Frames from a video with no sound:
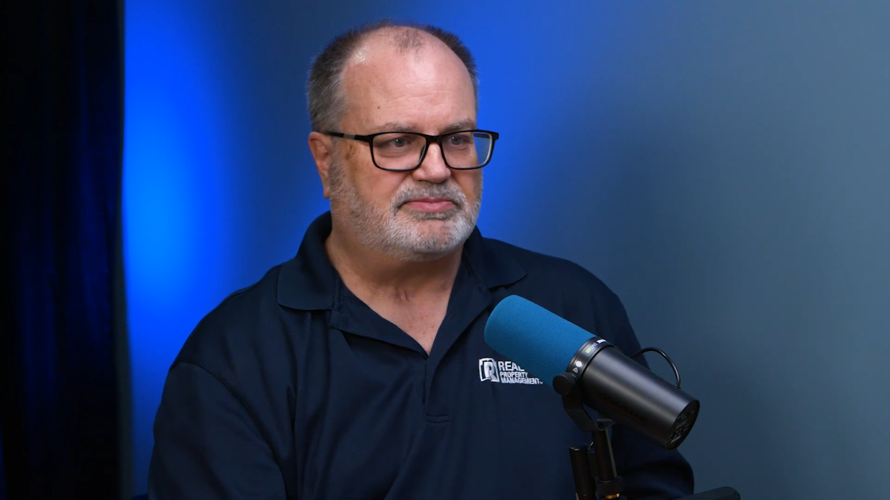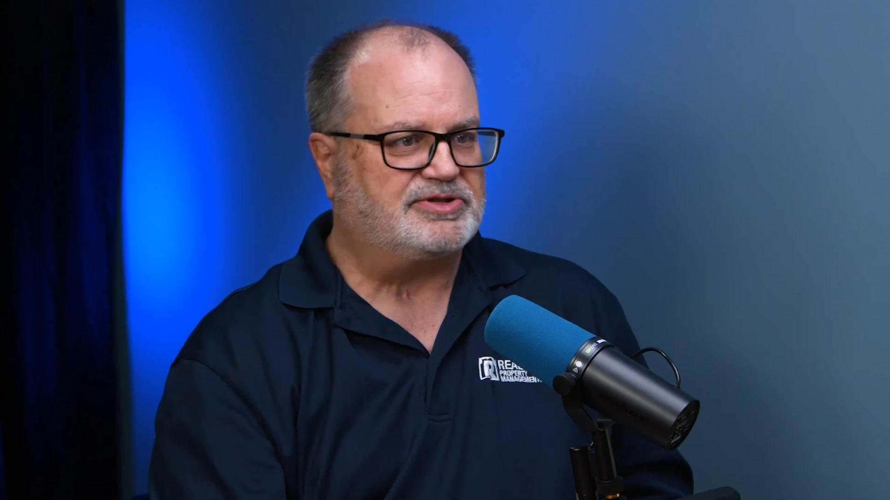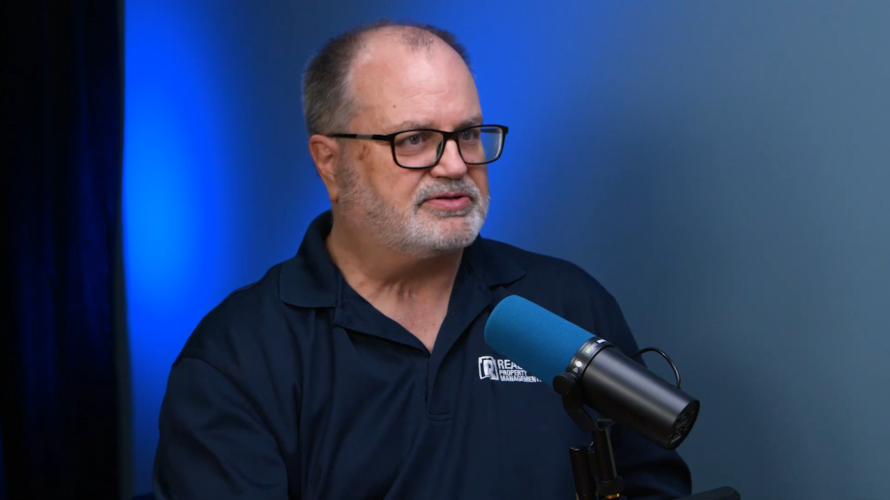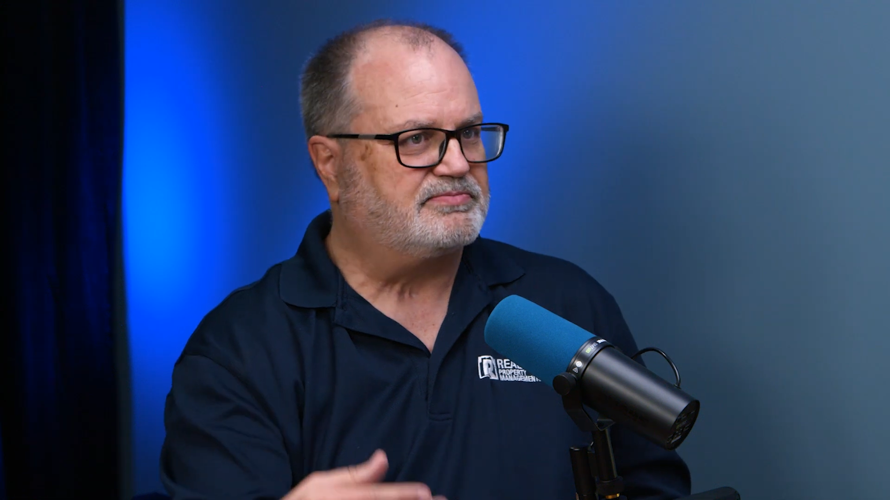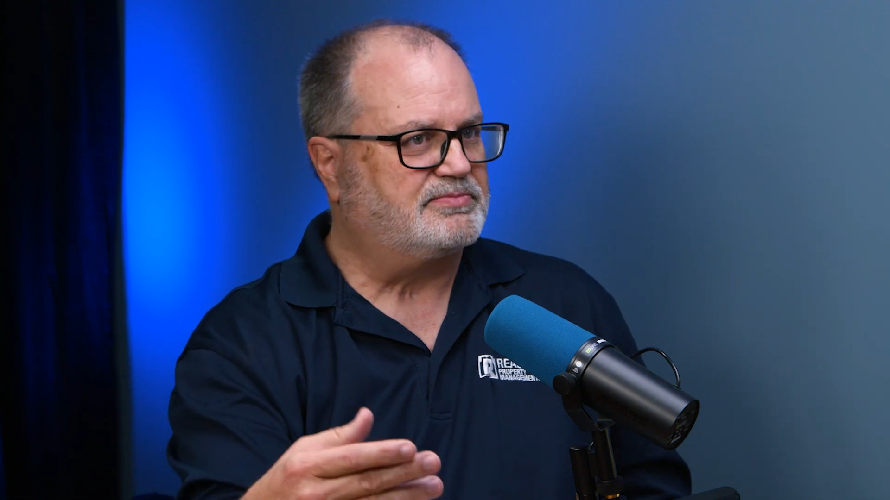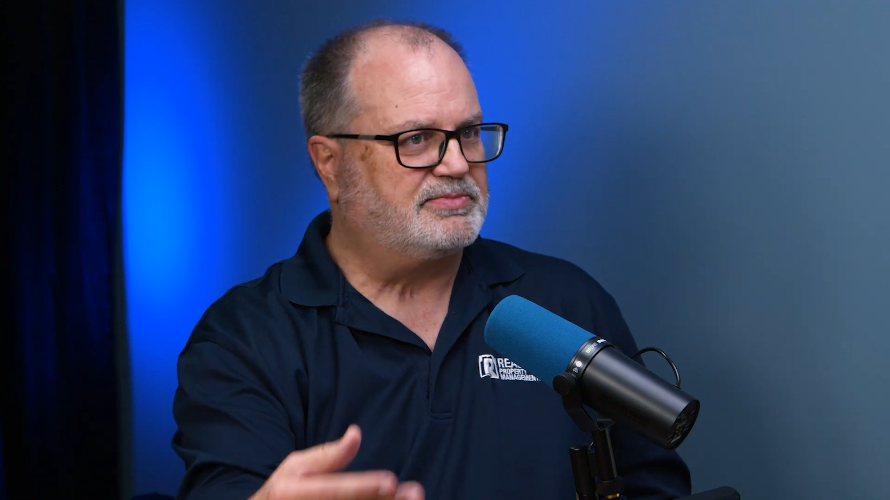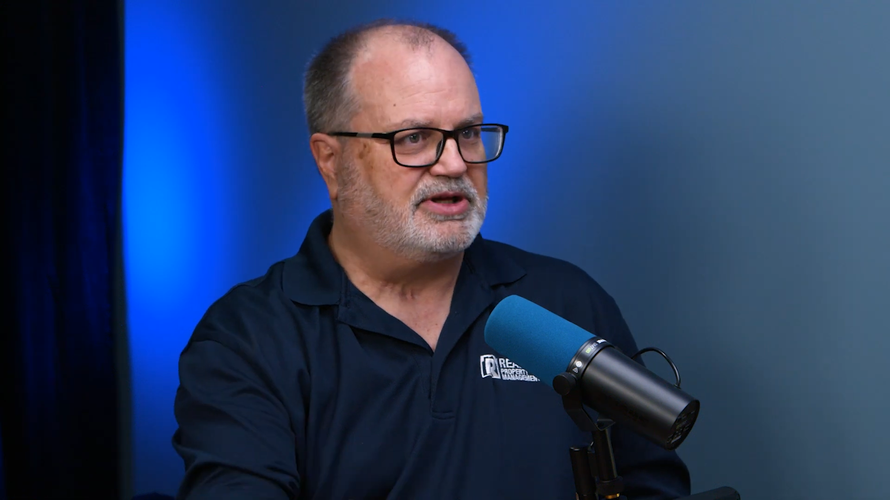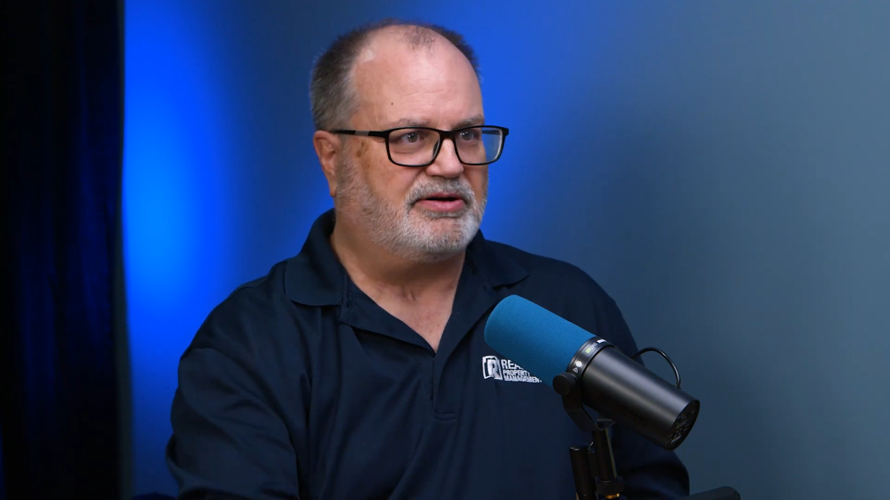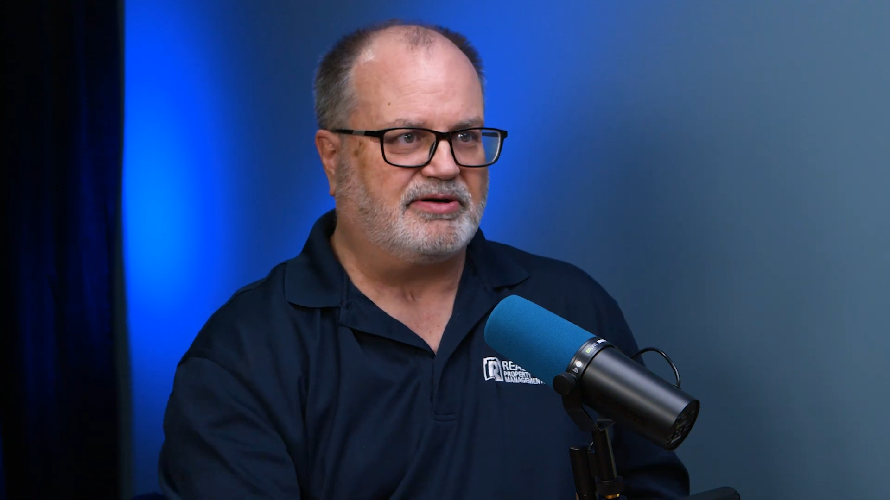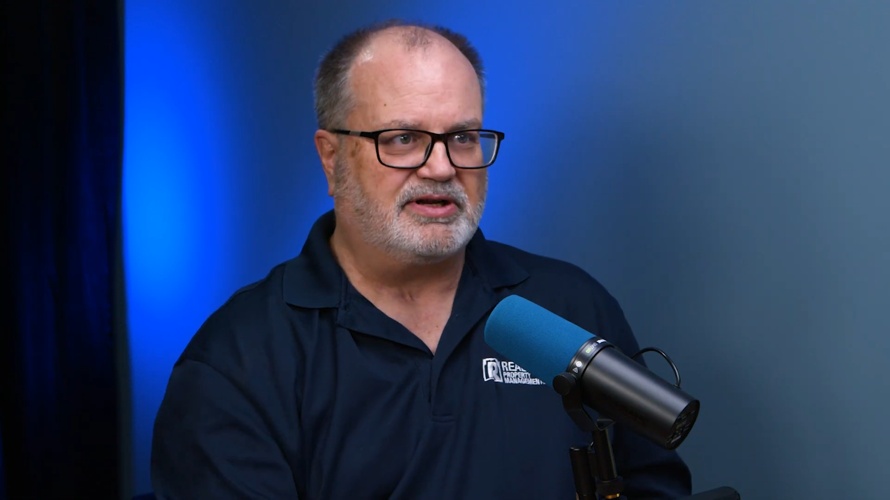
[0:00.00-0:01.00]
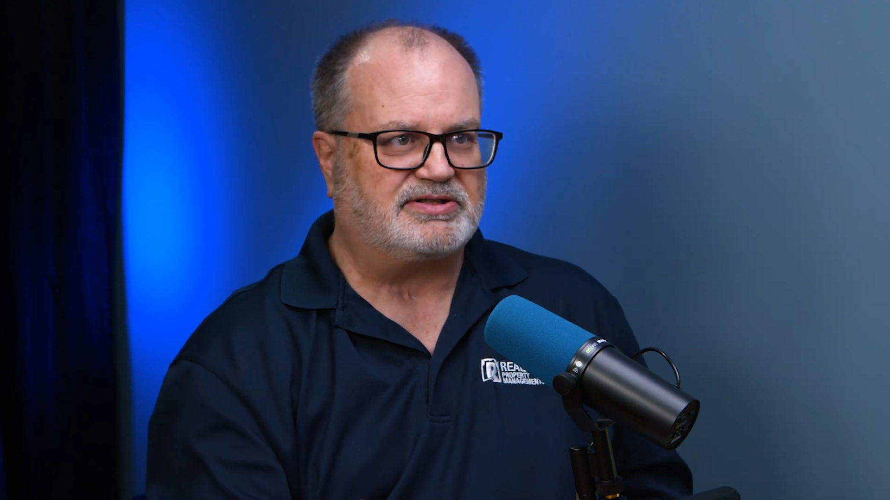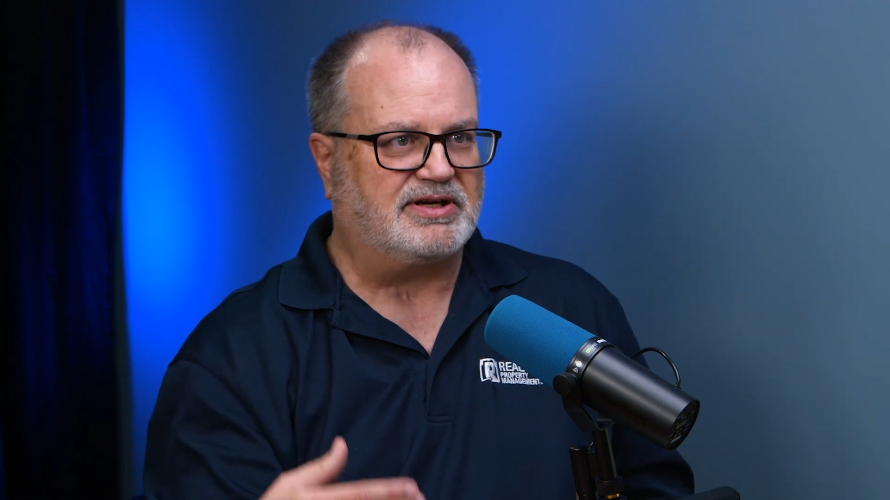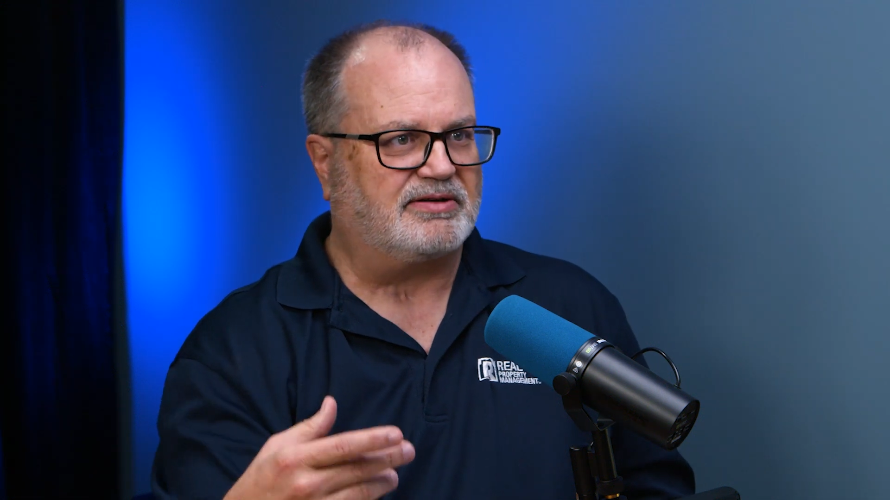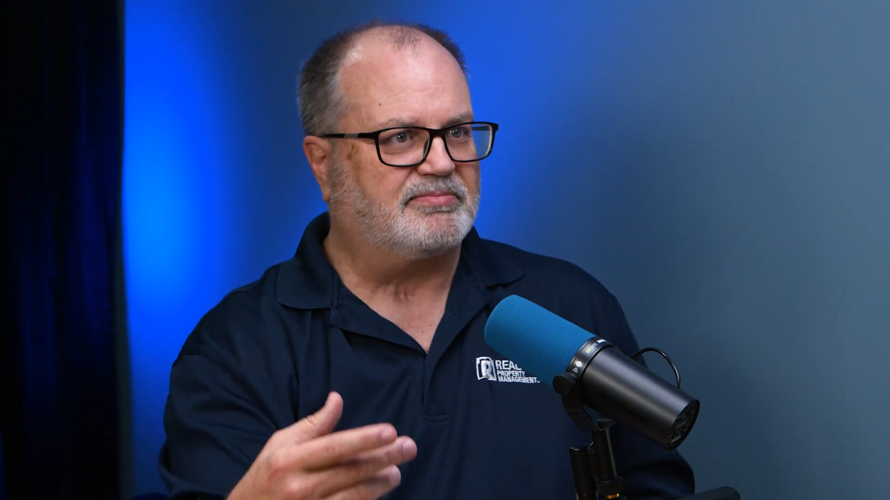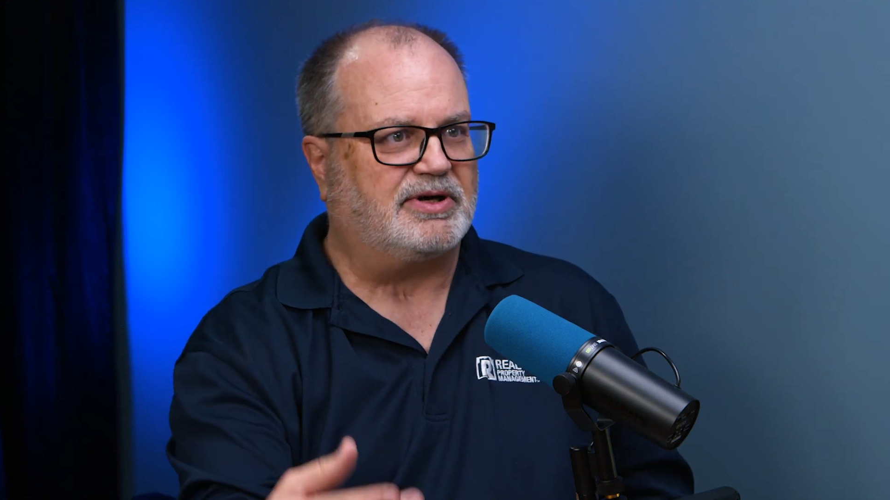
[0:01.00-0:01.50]
just get a rent
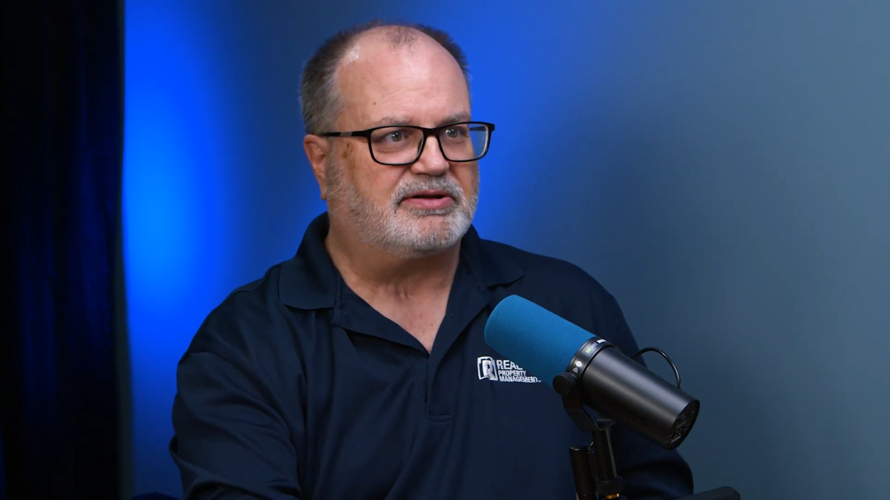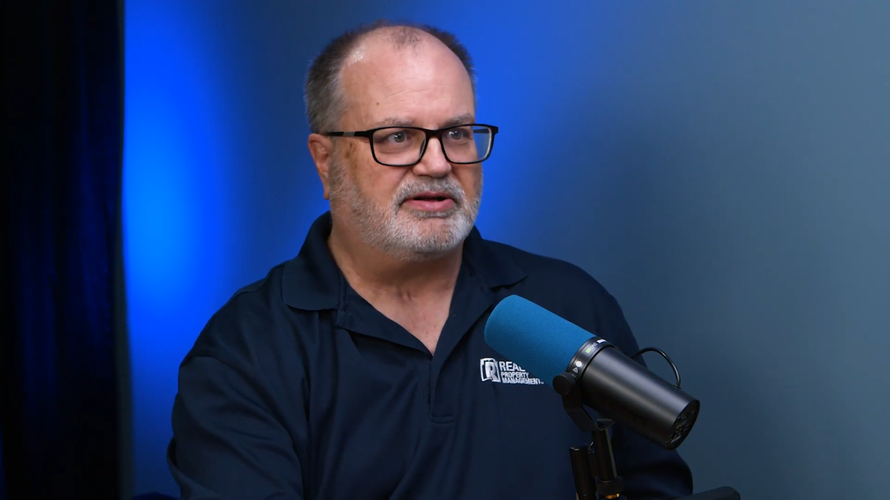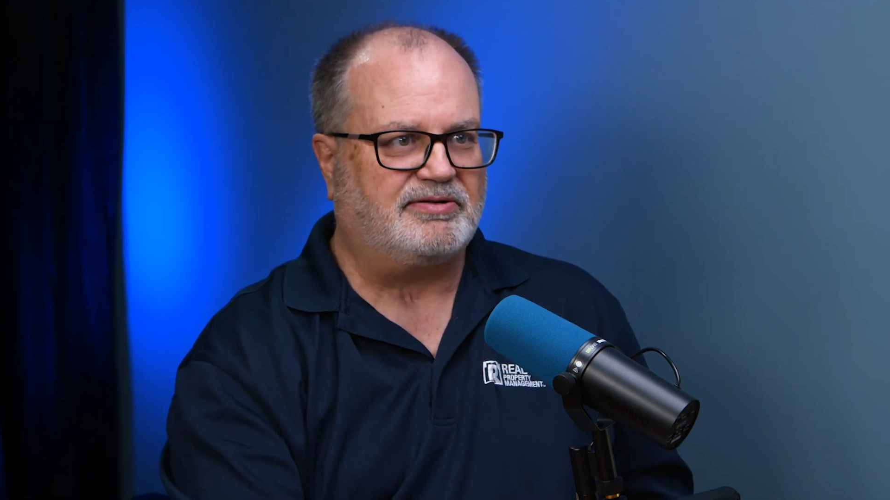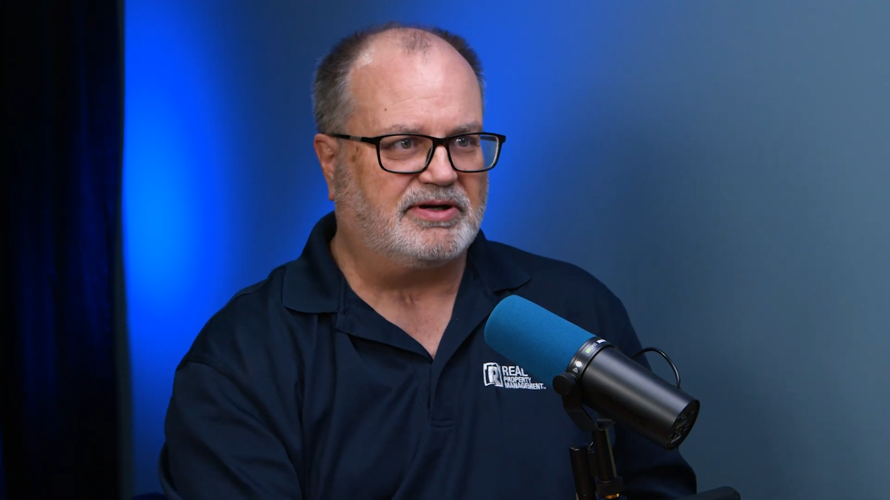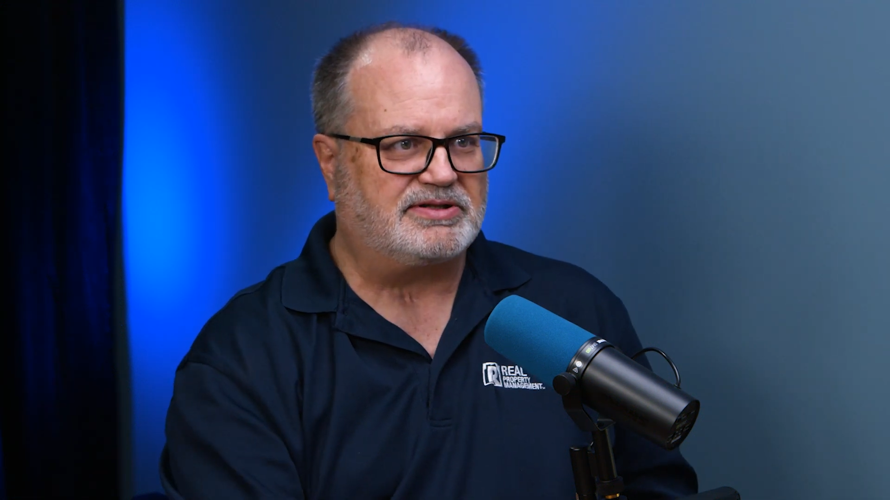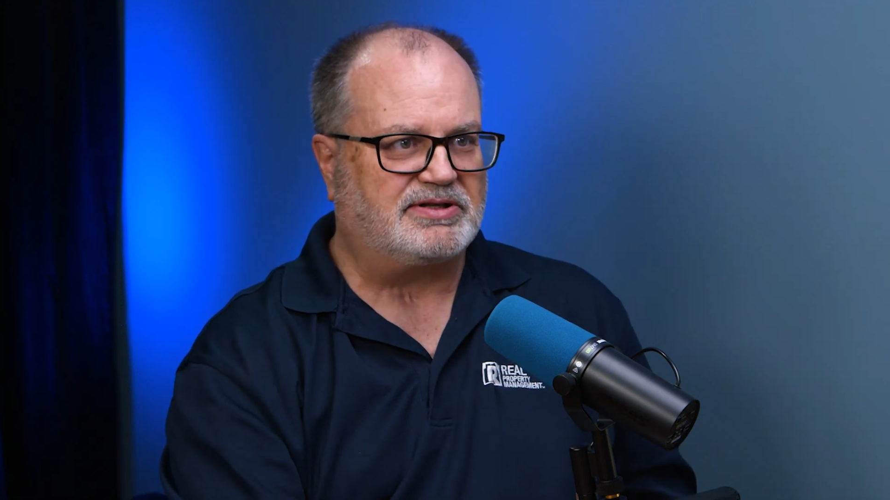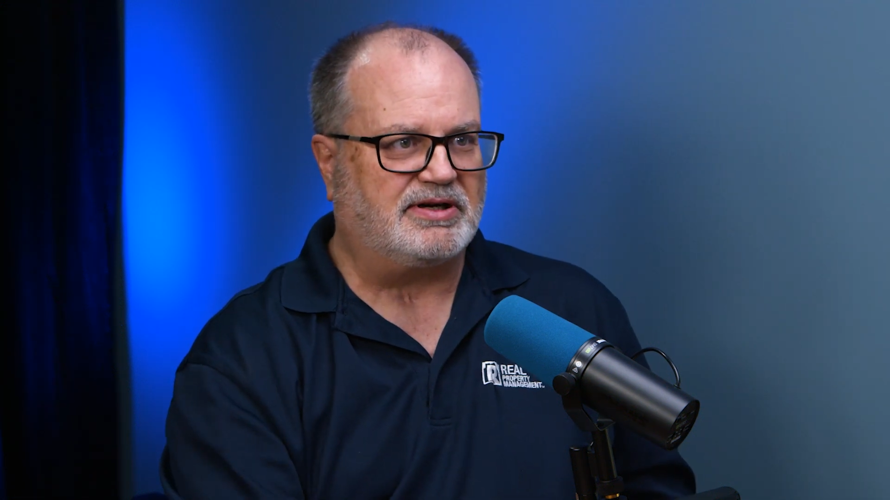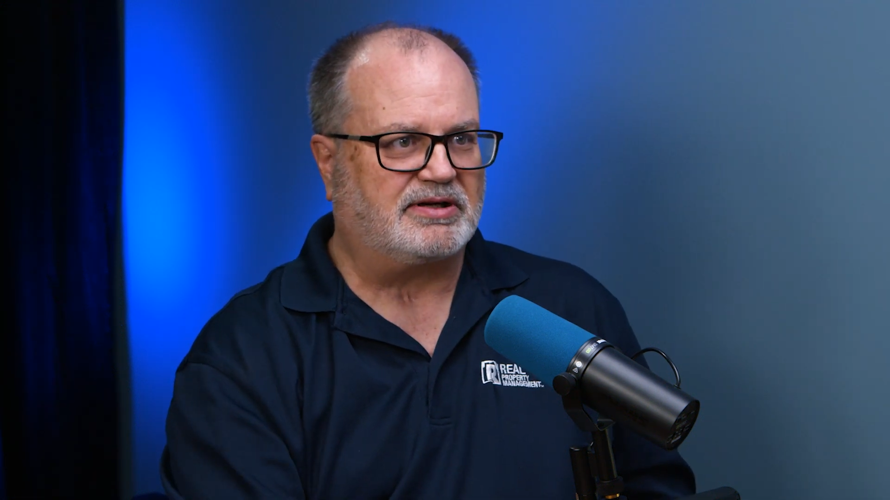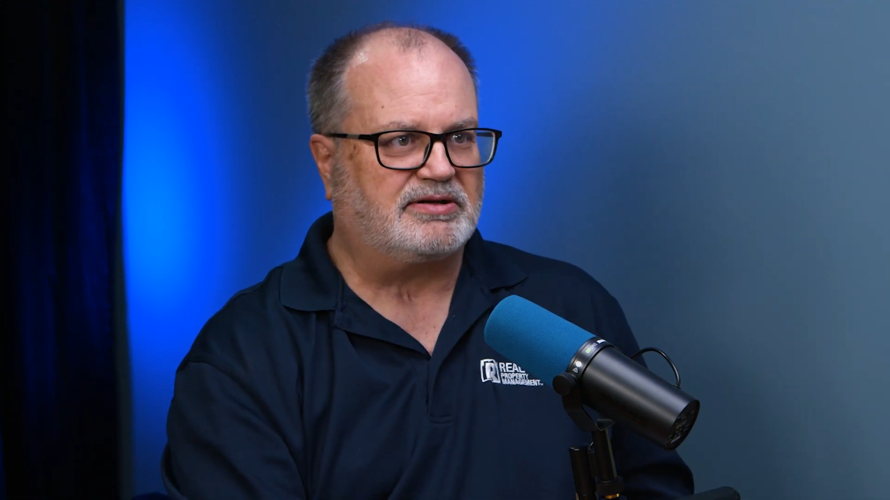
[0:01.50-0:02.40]
check, monthly rent check.